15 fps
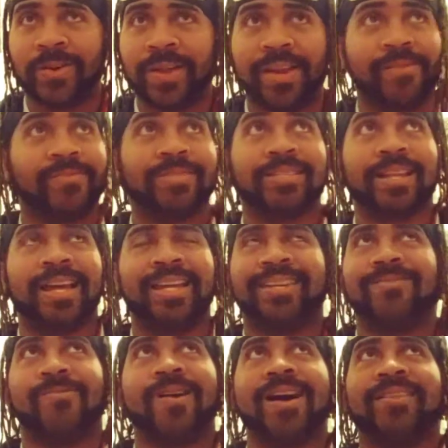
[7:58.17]
and everyone's
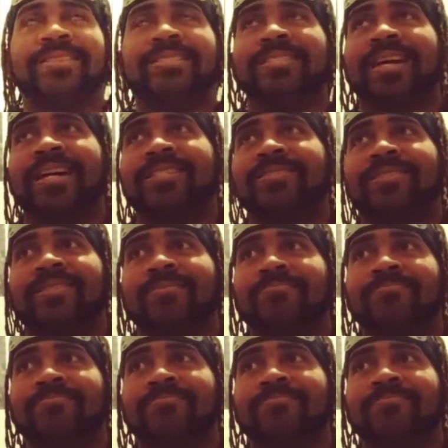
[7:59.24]
like, wow, these guys are